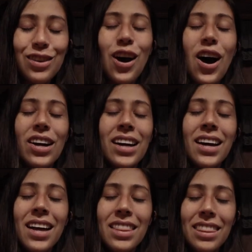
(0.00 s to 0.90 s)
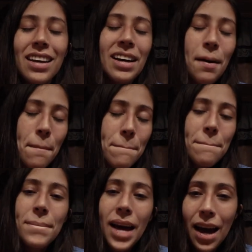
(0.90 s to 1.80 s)
knock the
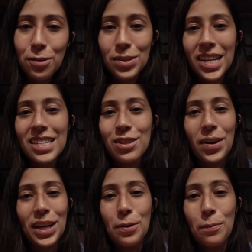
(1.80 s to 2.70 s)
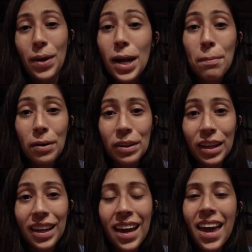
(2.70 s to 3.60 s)
out so I can wake up
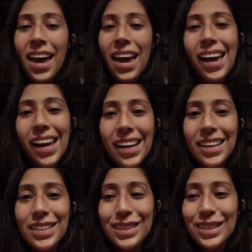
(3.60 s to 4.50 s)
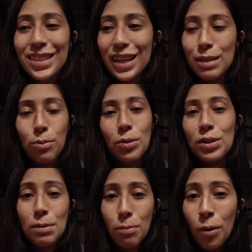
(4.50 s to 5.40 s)
early and explore
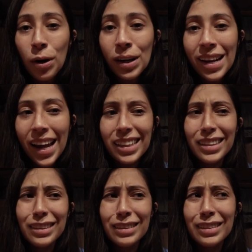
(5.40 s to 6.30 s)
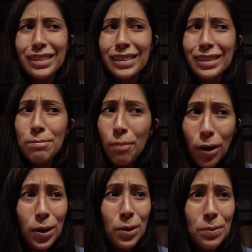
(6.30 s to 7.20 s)
some more. And then
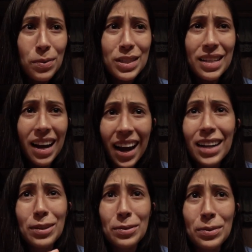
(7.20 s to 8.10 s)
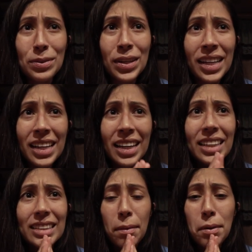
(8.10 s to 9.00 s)
tomorrow, what's kind of cool
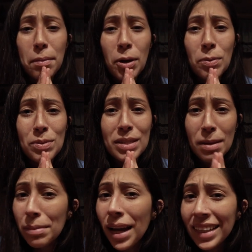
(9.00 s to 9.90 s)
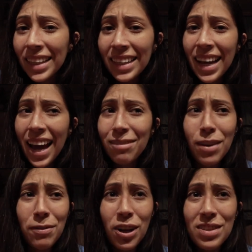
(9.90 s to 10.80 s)
is I'm gonna go ziplining. I've
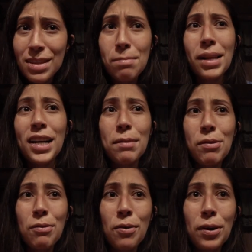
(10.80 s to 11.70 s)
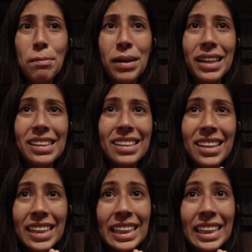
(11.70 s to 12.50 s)
never gone ziplining before, but